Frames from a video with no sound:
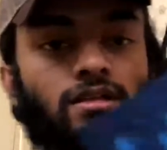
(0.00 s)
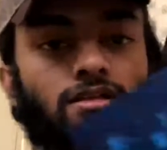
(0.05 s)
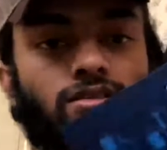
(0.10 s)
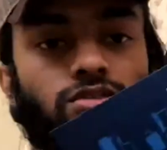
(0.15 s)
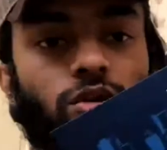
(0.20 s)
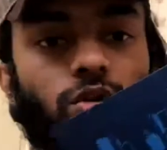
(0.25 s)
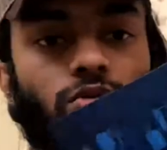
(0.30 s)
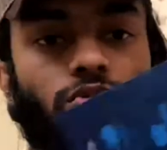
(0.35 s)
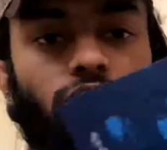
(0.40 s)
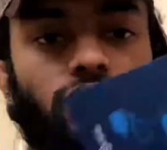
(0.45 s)

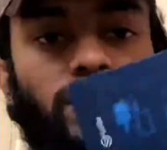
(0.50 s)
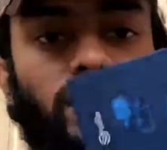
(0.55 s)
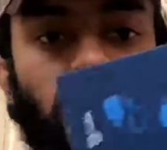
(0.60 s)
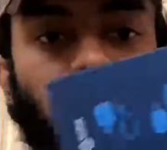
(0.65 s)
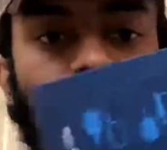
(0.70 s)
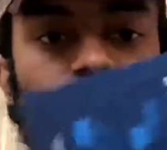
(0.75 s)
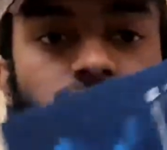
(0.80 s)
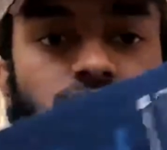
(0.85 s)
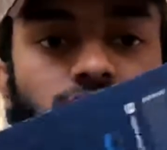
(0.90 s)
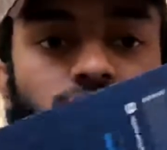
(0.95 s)
So
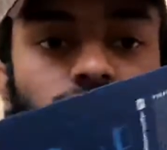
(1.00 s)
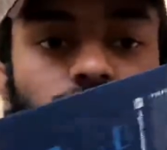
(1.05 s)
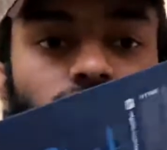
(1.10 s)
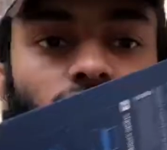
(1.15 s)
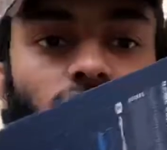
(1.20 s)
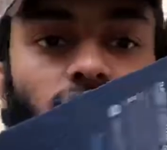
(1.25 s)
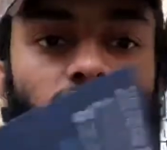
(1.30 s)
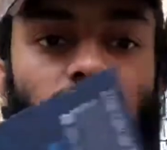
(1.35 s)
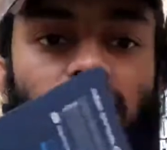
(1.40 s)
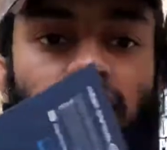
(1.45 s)
this
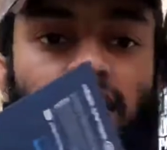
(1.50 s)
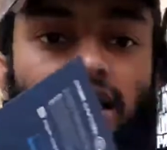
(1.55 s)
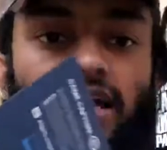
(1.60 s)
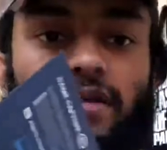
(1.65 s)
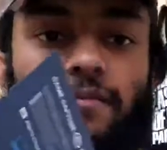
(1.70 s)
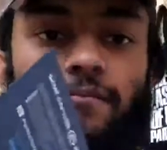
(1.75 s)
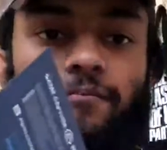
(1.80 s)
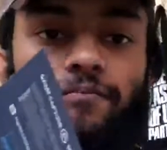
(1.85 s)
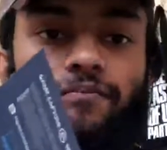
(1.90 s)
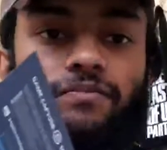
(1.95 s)
right here
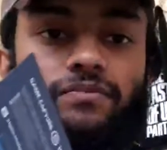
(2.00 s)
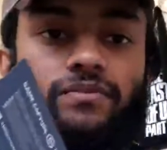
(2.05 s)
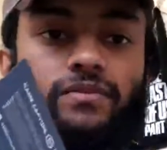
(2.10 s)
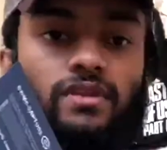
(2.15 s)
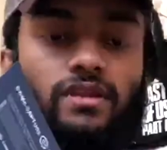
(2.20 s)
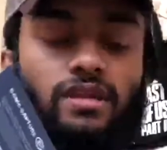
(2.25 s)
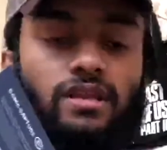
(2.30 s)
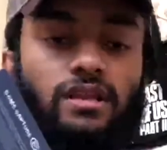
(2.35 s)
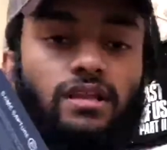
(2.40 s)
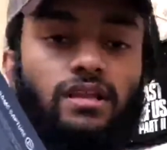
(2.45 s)

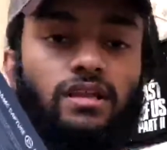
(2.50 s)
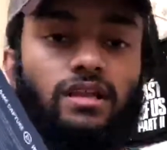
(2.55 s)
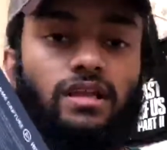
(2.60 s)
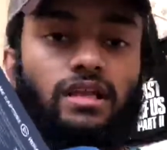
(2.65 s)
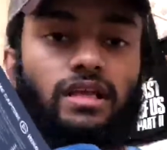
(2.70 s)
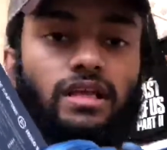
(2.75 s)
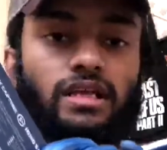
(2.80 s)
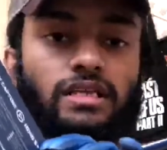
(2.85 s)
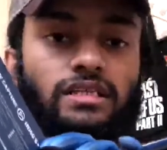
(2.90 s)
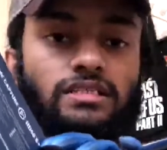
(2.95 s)

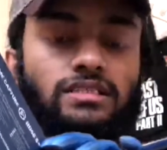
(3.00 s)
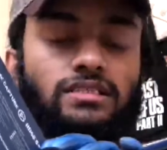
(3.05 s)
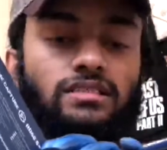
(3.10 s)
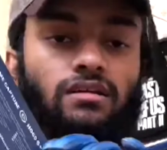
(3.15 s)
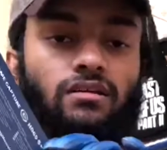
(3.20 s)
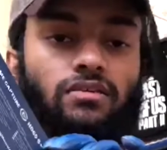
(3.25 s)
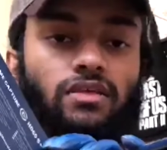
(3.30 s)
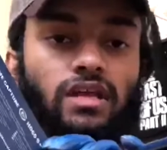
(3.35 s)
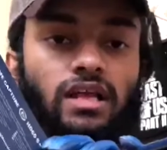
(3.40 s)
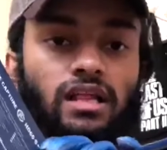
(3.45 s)
is
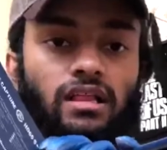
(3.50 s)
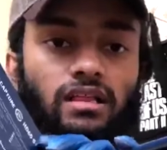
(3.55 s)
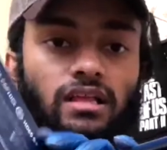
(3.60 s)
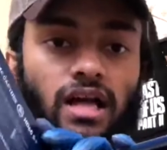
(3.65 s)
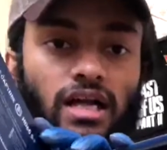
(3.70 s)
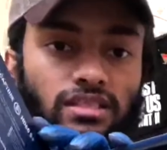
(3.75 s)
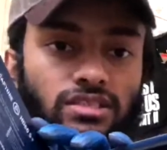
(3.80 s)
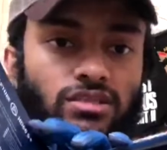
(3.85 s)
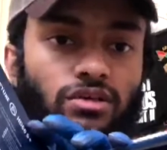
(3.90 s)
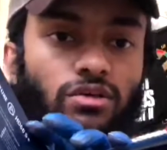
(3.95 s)
the
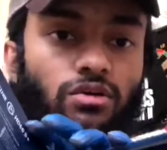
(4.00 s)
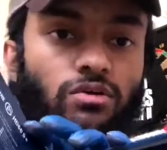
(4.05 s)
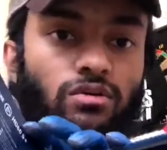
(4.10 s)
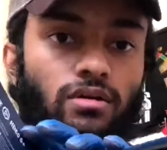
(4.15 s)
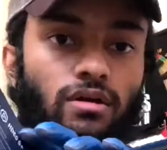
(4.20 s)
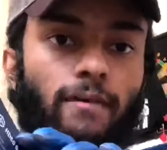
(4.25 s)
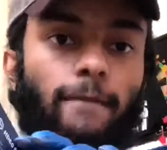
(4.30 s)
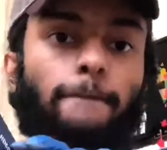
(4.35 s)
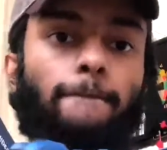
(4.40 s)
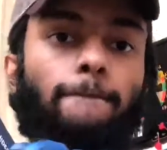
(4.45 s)
Elgato
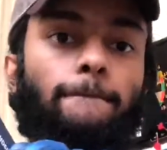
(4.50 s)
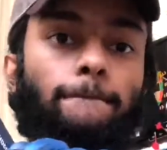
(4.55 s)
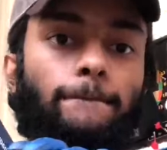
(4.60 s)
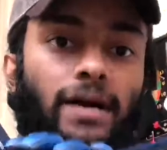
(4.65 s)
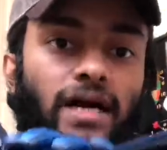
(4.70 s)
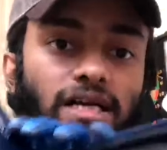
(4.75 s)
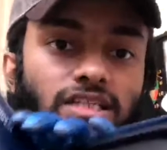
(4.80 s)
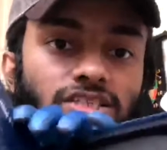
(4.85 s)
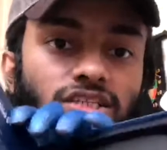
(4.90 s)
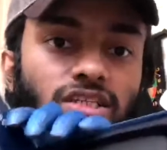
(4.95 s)

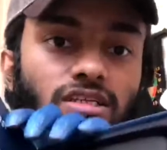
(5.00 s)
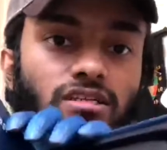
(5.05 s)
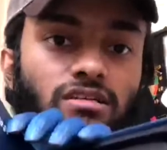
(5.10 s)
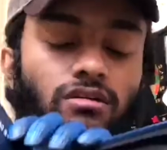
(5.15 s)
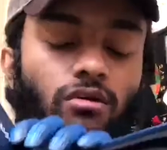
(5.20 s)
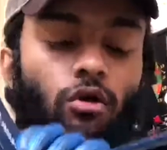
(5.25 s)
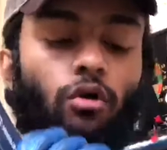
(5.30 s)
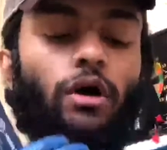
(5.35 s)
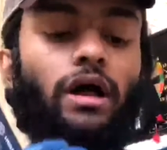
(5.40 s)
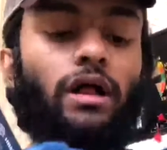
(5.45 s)
packaging,
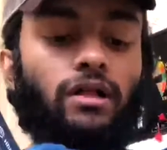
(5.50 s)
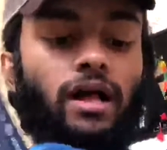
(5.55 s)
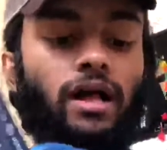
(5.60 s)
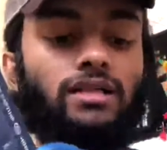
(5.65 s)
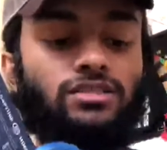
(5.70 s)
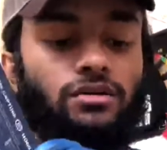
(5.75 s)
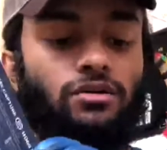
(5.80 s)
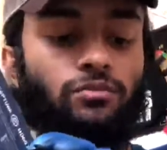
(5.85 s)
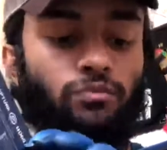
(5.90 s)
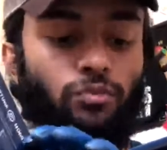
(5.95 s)
or
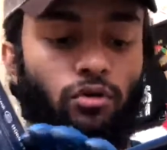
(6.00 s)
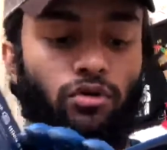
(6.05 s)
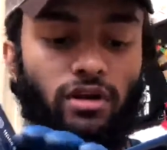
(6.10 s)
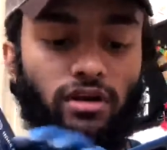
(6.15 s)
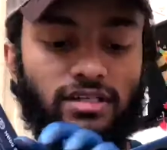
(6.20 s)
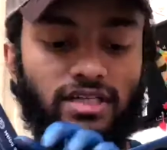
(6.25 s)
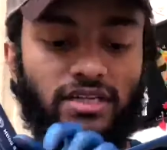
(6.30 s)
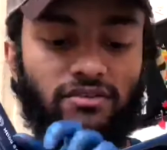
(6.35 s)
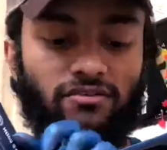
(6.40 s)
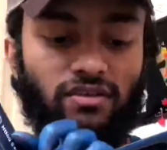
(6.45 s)
Elgato
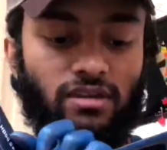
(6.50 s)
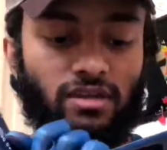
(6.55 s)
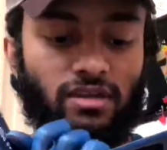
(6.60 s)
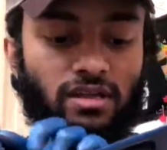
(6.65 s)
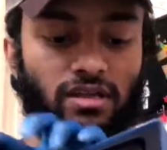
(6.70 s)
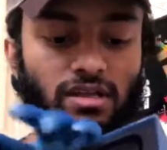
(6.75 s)
product even.